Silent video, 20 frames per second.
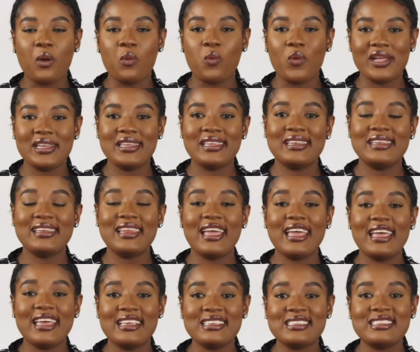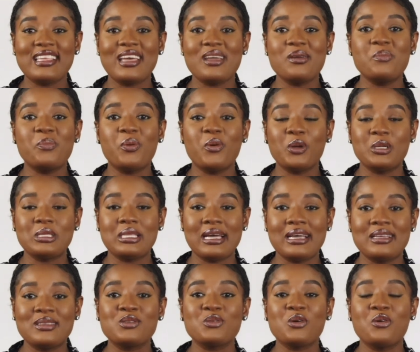wedding is the
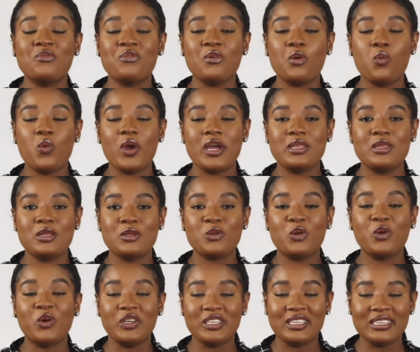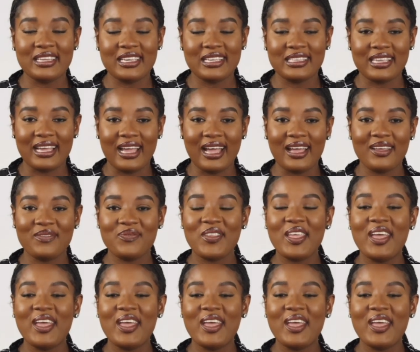importance of a wedding coordinator.